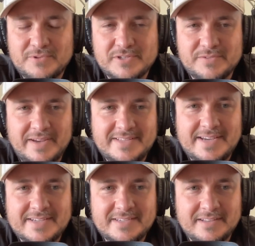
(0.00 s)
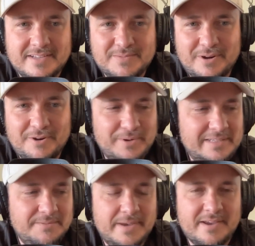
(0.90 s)
just fantastic. Figures. That's where it
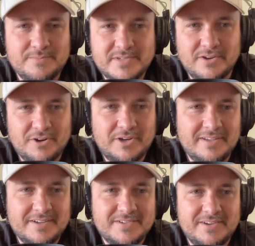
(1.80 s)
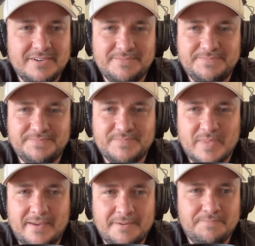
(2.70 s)
really becomes circular. So
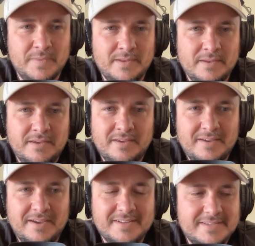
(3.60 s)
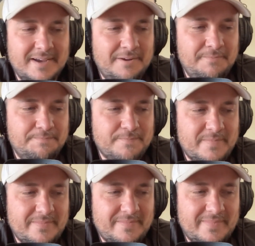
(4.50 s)
yeah, it's
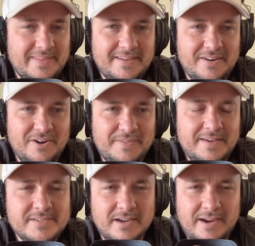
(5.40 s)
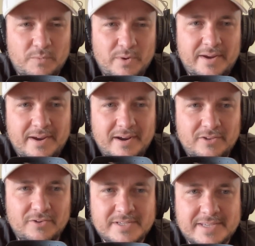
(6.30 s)
I think so. How
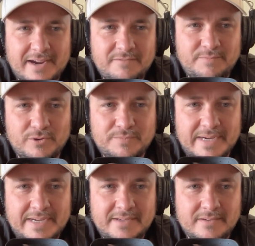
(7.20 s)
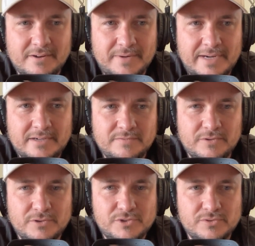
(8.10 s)
long has SaveBoard been around
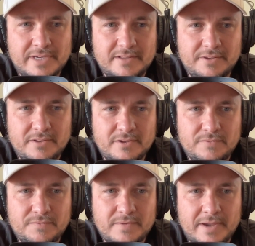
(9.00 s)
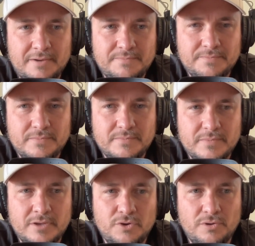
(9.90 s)
for, Julia? That you've
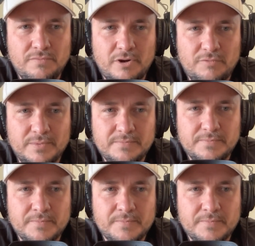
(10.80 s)
in your involvement?